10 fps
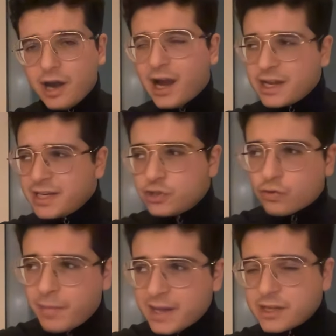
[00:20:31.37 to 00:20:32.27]
I need to
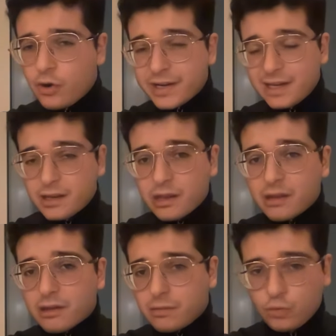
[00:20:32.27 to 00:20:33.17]
remind the audience,
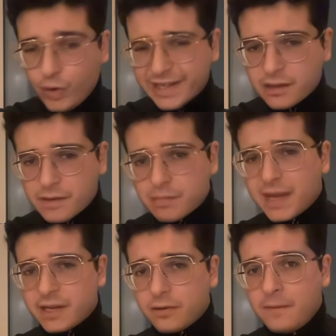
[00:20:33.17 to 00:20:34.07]
as well as this
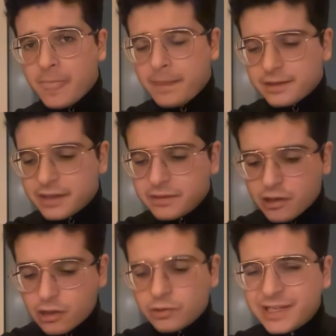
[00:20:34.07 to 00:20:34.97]
man here, that the
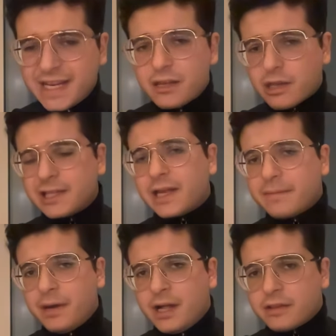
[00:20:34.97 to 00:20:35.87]
Sunnis
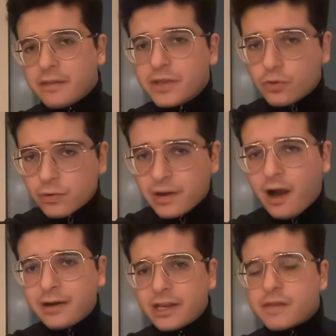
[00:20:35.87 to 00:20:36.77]
claim that the
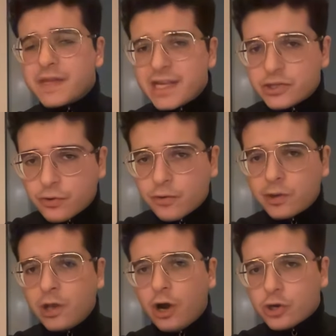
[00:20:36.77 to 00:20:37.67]
Quran is the
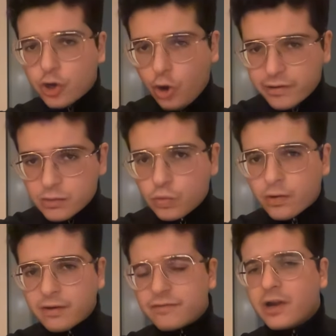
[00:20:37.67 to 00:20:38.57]
eternal, uncaused
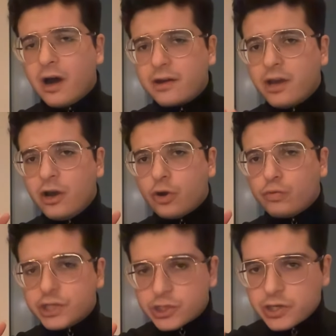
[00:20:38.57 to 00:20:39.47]
Word of God,
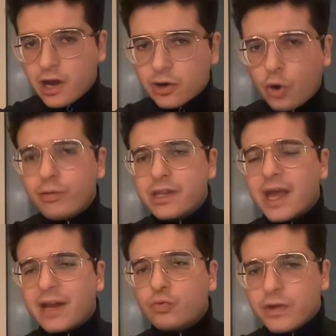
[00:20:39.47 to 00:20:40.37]
which God always
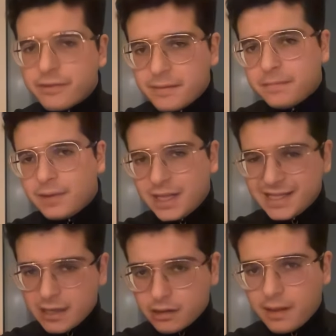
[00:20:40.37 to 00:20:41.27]
had with him in
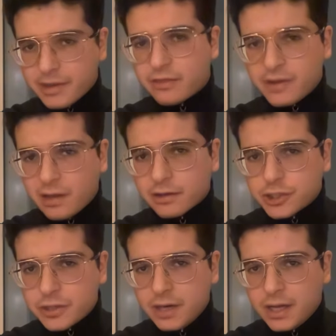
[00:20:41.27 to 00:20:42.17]
the Islamic
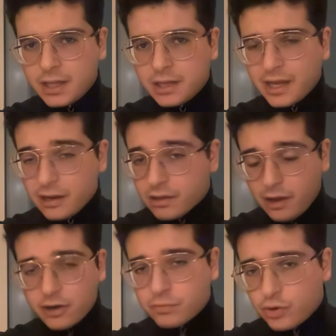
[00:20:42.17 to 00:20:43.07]
theology. It is
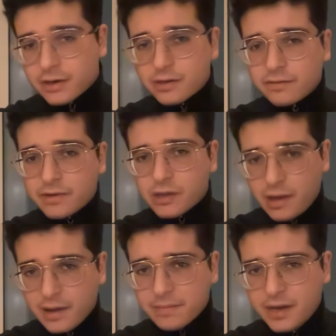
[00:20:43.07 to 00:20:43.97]
not a product of its
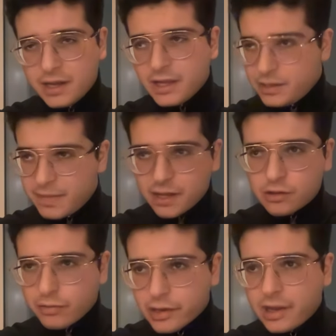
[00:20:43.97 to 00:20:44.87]
time. It makes
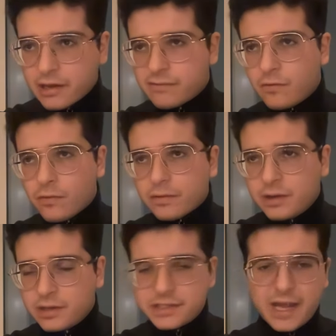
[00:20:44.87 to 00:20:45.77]
no sense for
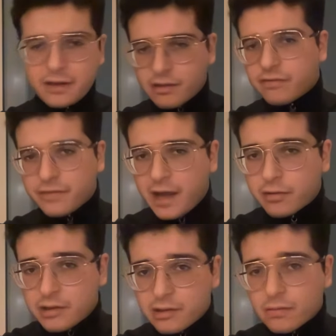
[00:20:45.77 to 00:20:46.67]
tens of
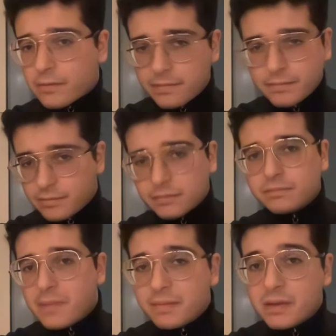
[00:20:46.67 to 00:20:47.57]
thousands or
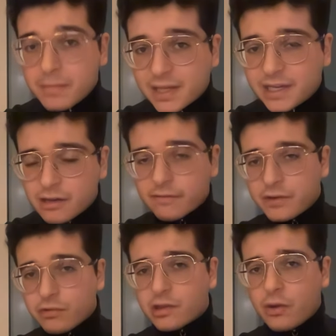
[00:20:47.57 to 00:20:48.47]
maybe millions of
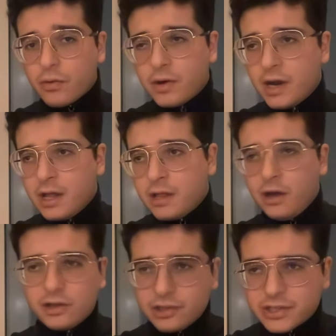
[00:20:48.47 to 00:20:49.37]
years ago
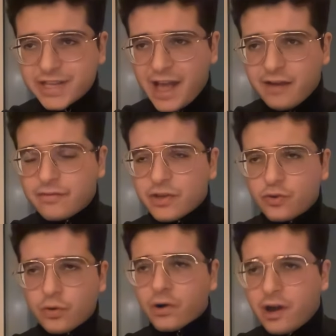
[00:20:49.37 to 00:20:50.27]
Allah to have a
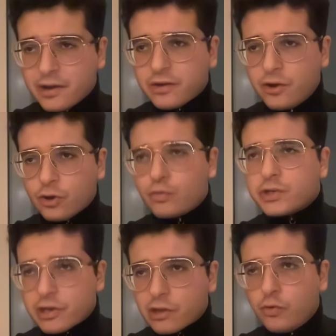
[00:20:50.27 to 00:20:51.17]
Quran
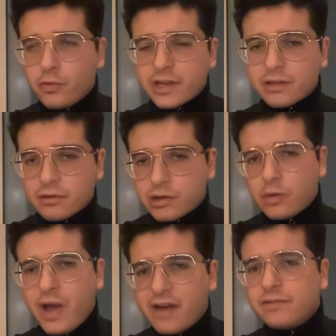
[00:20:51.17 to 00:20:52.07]
which is quoting
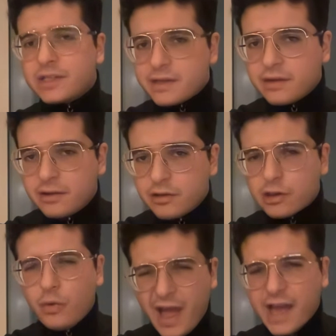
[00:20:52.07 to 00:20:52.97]
so heavily,
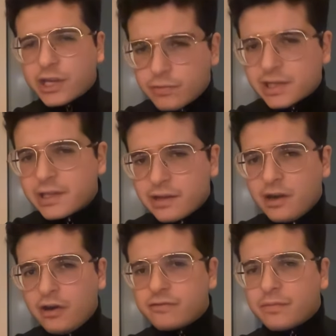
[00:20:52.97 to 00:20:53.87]
so accurately
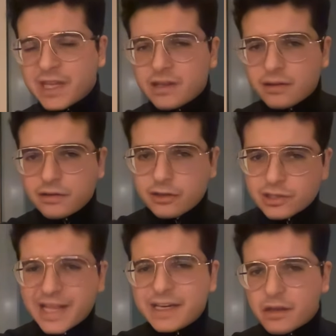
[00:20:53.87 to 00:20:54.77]
from the
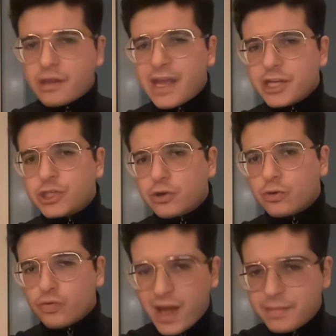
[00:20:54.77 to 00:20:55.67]
late stage
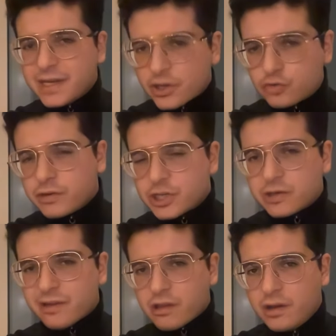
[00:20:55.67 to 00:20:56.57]
rabbinic
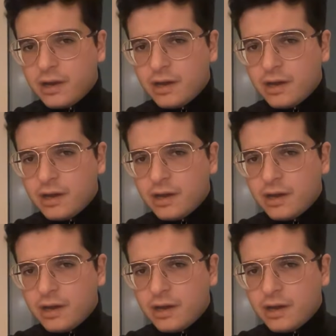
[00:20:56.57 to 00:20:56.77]
traditions.